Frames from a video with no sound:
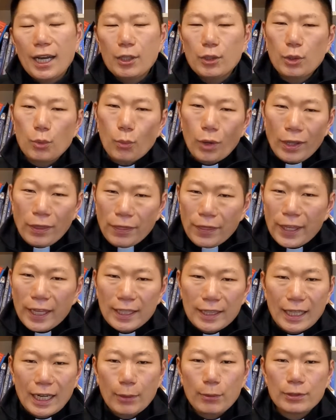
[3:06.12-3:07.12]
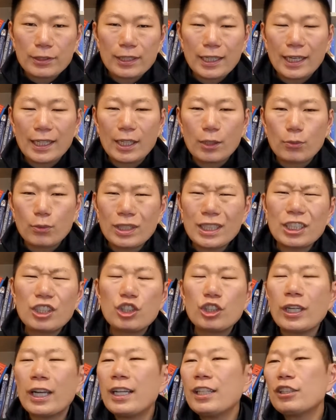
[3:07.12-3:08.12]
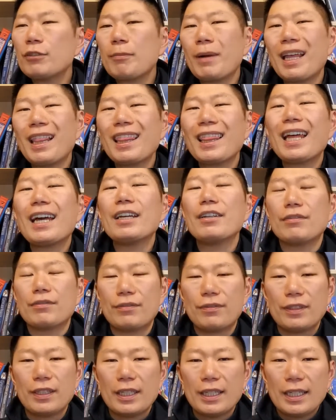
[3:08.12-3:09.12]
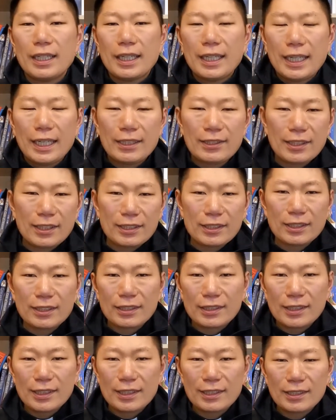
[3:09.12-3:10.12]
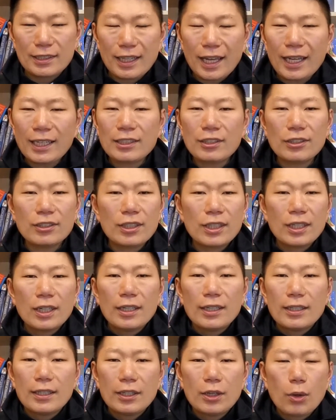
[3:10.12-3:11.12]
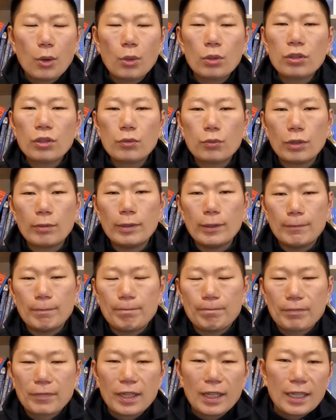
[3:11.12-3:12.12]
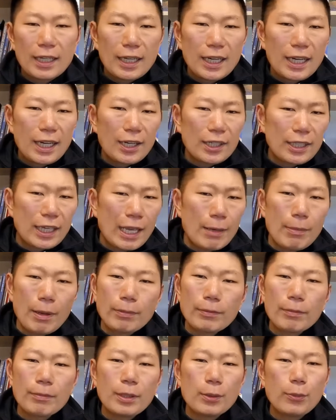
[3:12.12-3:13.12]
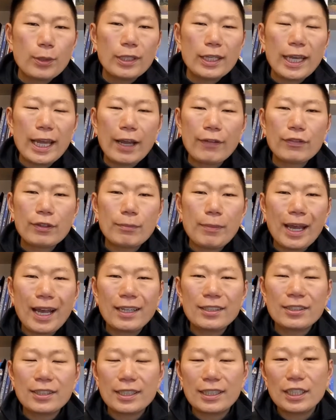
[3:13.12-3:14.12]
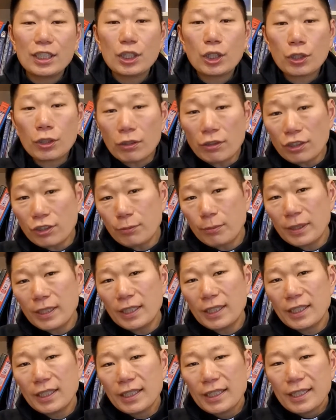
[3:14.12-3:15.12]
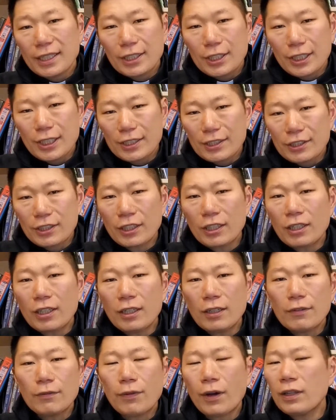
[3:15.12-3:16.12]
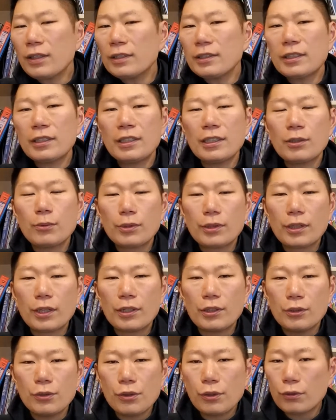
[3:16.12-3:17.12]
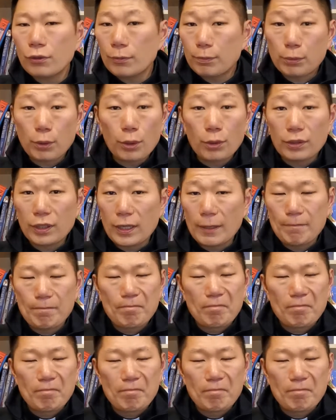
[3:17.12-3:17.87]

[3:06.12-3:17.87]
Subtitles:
The one thing that I would say that really changed my life is this nice, older woman came up to me one day after Mass and encouraged me to consider volunteering with our youth group program.